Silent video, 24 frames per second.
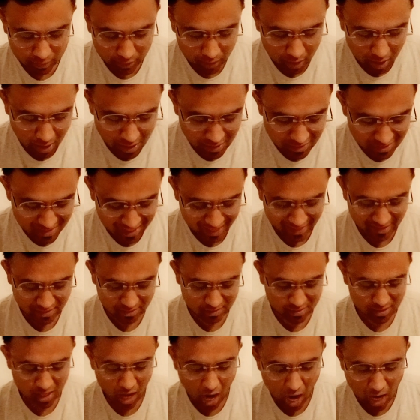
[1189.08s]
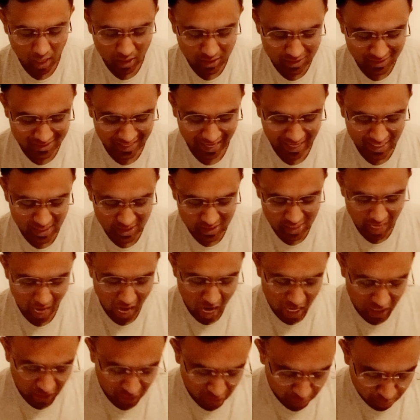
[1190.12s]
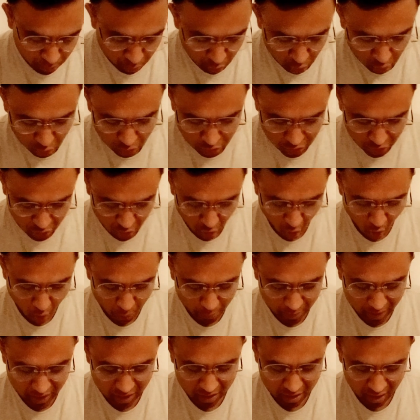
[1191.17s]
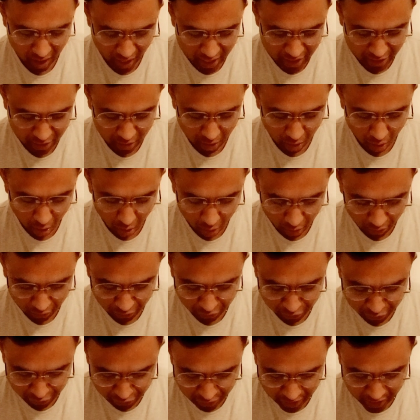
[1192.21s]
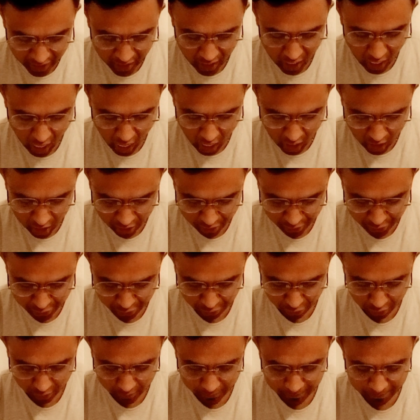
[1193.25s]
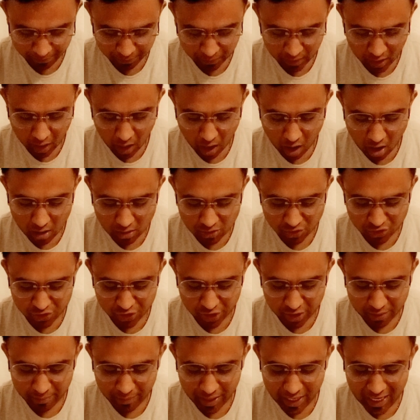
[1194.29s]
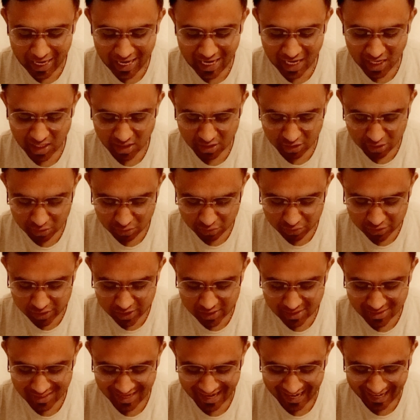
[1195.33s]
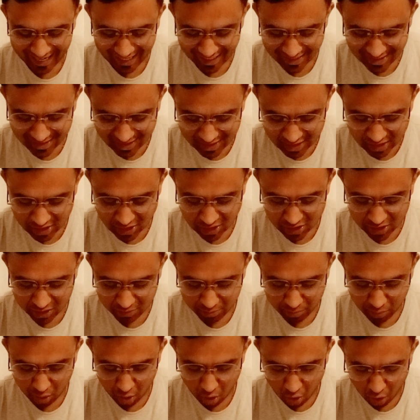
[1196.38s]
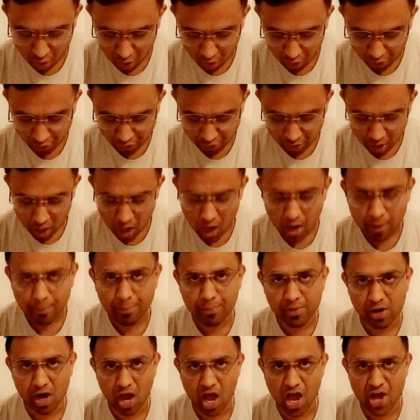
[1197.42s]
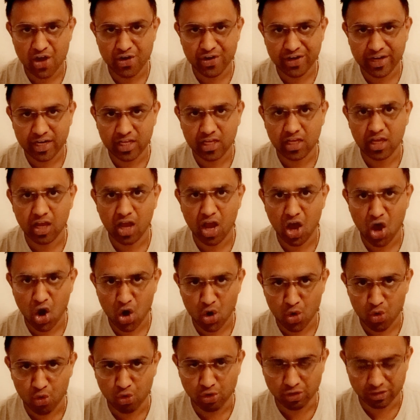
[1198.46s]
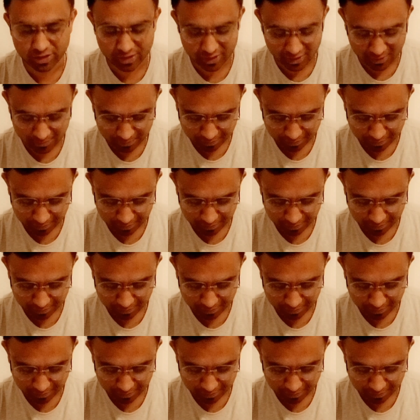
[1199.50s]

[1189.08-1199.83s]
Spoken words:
Signs. Signs are the most common right of way control. Germany uses a system of priority roads,